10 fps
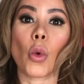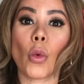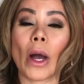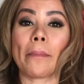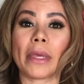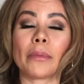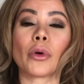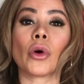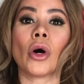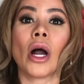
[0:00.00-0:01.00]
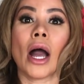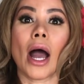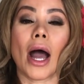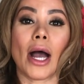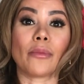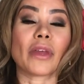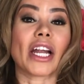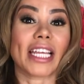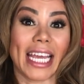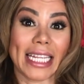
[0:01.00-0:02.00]
what people are
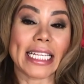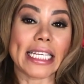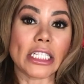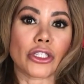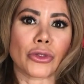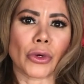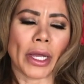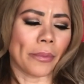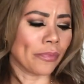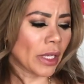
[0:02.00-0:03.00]
getting into it.